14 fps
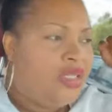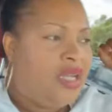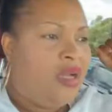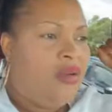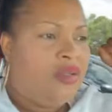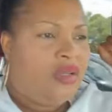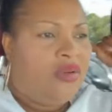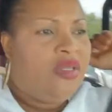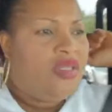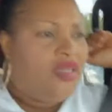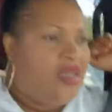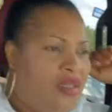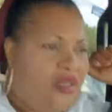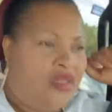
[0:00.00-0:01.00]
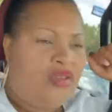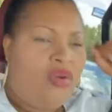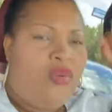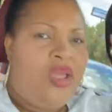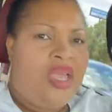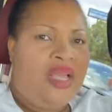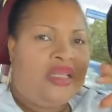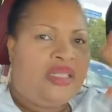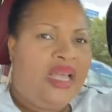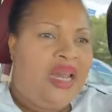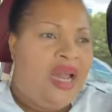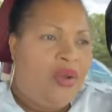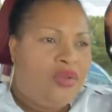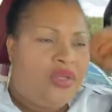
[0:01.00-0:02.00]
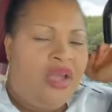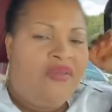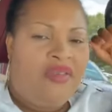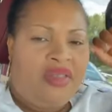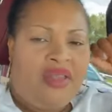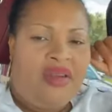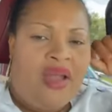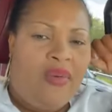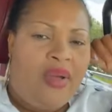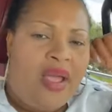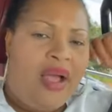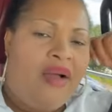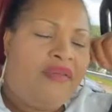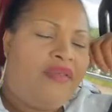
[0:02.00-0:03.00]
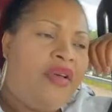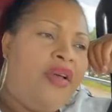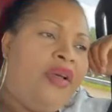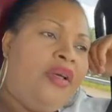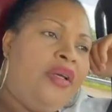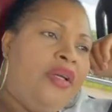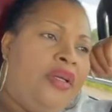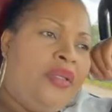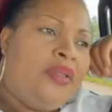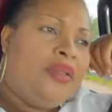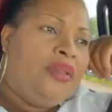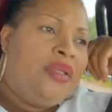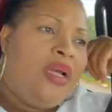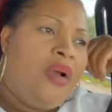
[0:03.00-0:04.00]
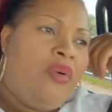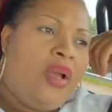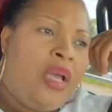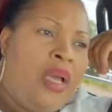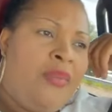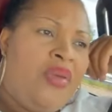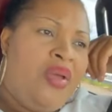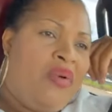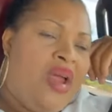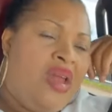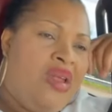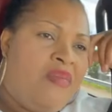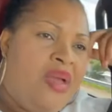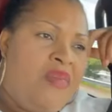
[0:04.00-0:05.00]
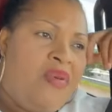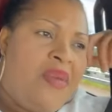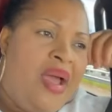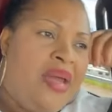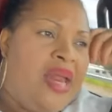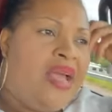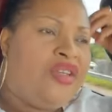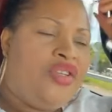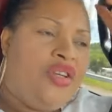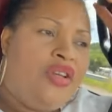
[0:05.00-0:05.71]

do sales on the seasoning so we can sell out everything that we have. Then we can be ready. Maybe by